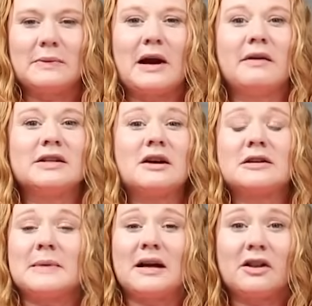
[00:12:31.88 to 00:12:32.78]
So we already
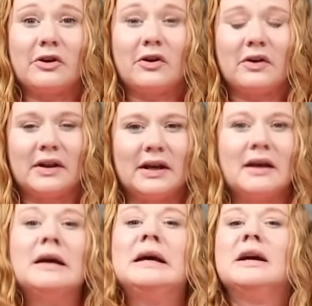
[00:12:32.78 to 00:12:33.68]
talked about clear
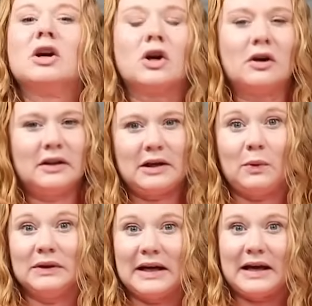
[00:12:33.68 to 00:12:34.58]
acrylic. Currently
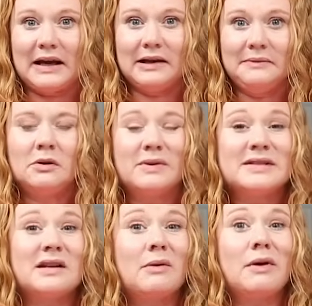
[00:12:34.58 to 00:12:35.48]
will not cut it. You
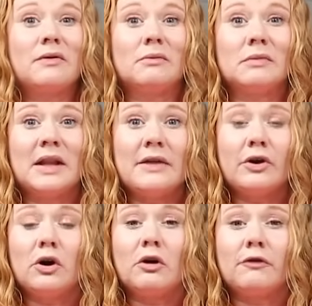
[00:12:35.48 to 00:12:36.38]
want to stay away from
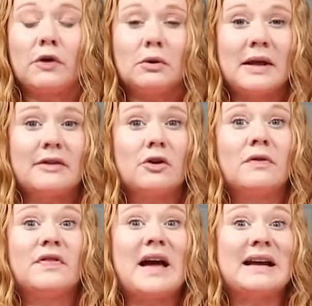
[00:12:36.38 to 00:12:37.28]
leather or faux
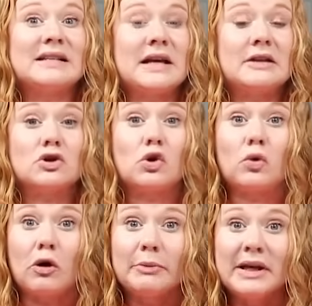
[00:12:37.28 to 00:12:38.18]
leather that contains
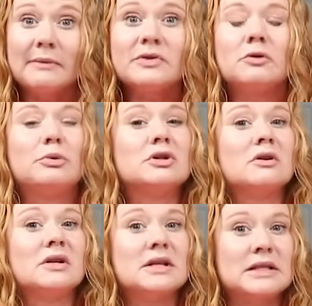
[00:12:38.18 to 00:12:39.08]
chromium, so be
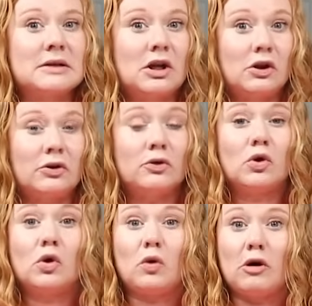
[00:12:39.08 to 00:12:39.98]
sure it doesn't include
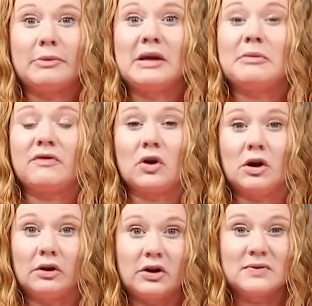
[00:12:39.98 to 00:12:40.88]
chromium if you're
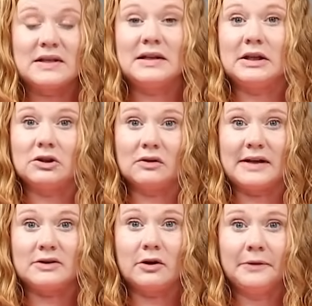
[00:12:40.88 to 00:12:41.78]
going to use it in your
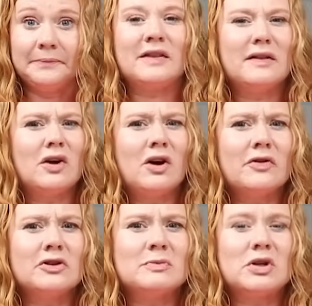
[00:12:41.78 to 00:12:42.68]
laser. Then there are
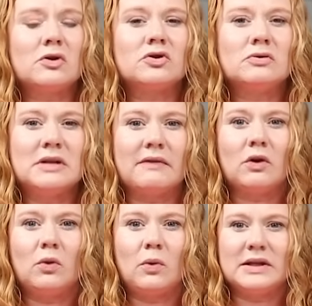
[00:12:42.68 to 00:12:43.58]
those materials you
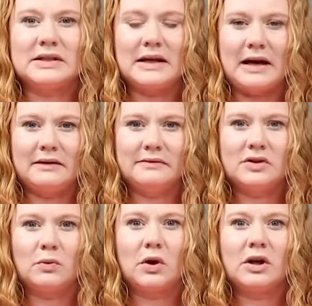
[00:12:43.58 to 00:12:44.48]
never want to cut.
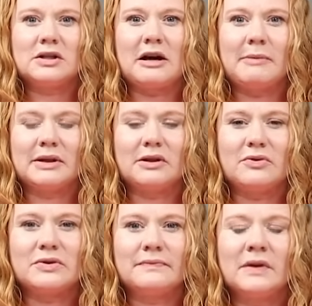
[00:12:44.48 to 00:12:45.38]
So we're going to talk about
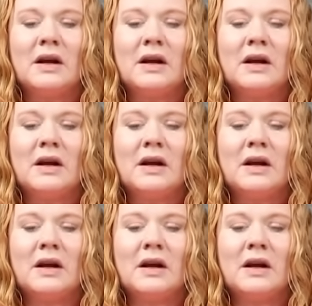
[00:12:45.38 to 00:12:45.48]
those.